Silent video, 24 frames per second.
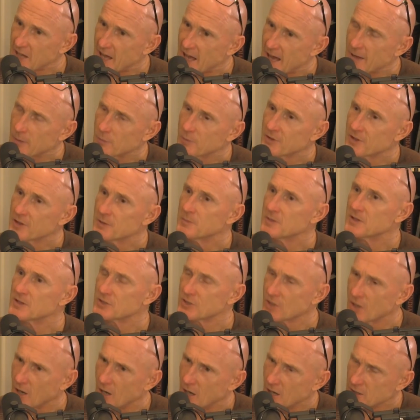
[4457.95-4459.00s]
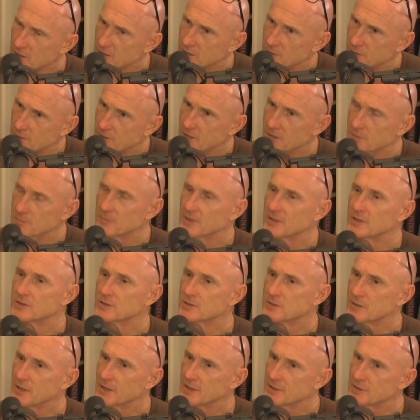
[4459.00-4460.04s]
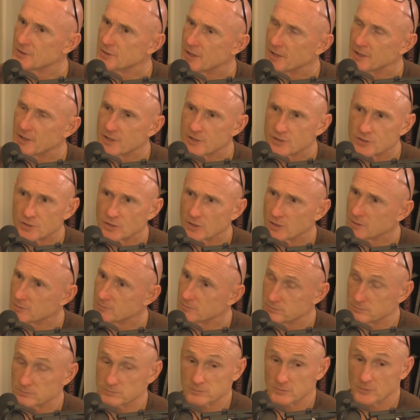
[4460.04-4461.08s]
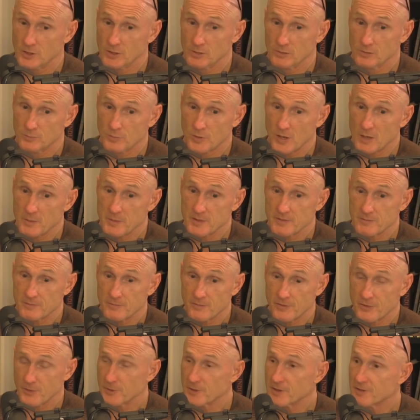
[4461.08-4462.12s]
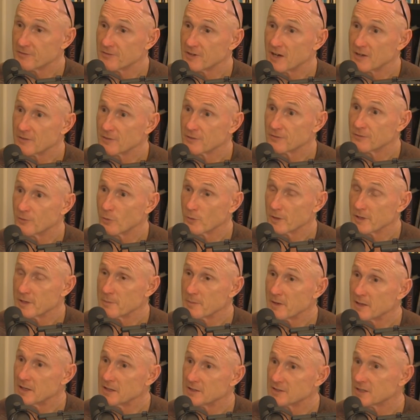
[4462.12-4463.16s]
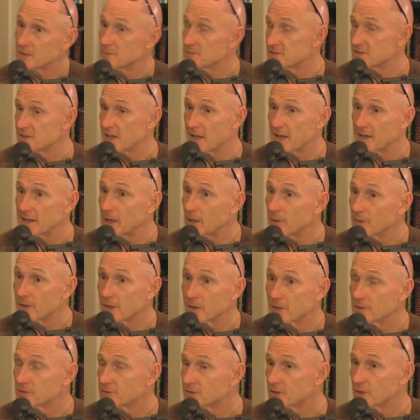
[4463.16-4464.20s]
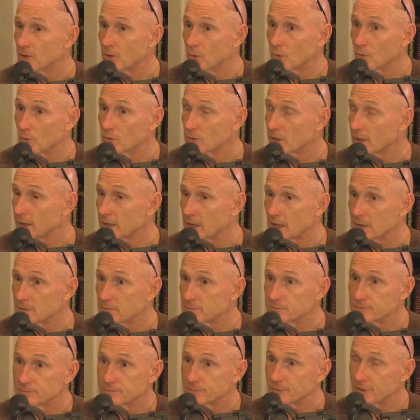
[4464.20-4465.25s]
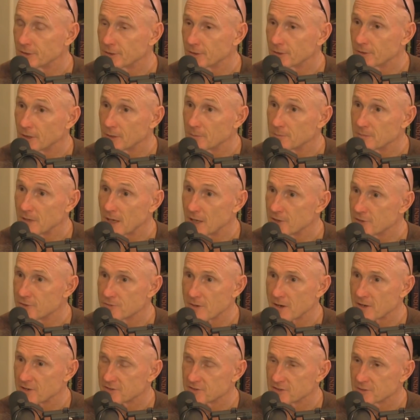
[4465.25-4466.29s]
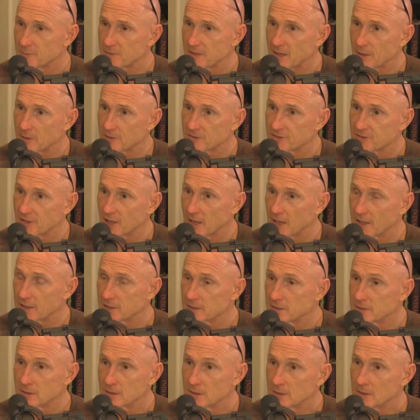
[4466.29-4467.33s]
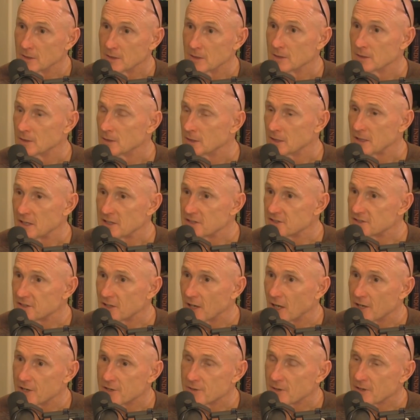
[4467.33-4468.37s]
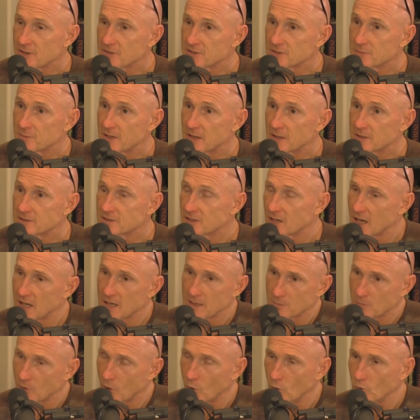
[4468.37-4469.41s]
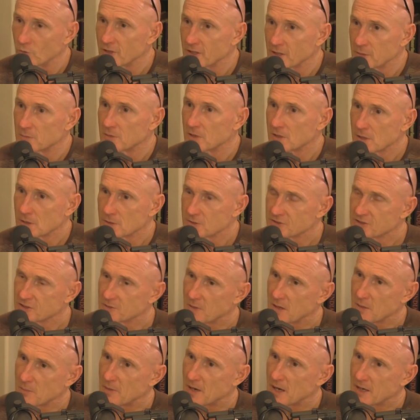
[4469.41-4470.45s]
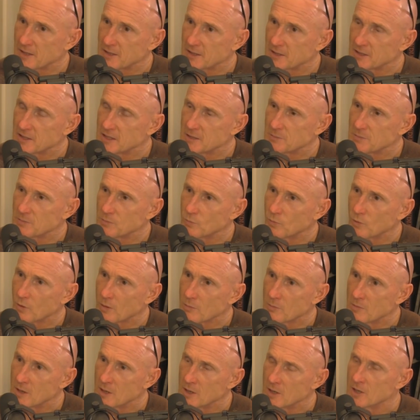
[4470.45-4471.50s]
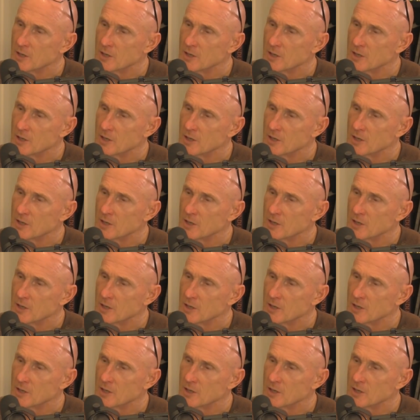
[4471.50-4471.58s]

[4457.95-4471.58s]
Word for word: sat with him and talked to him, and and and it took you know probably thirty five or forty minutes. I'm standing out there; it's cold. I got you know I'm not dressed to be outside, and he's not dressed to be outside. I'm holding him close to my body to keep him warm,